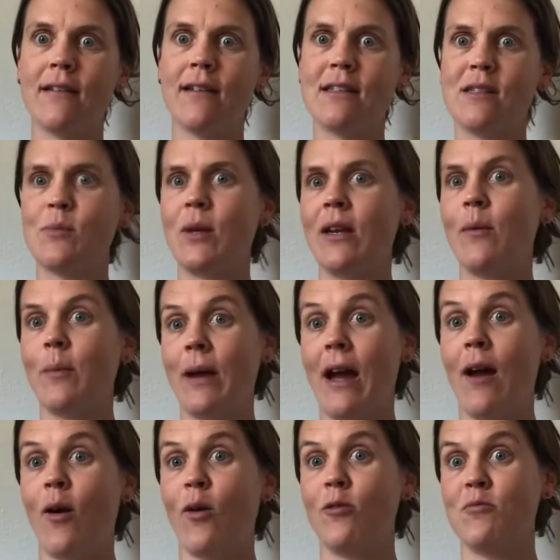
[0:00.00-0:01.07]
It's been
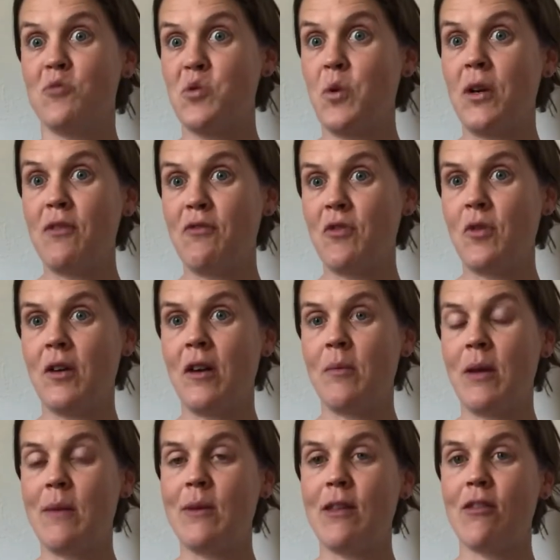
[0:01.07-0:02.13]
about 24 or maybe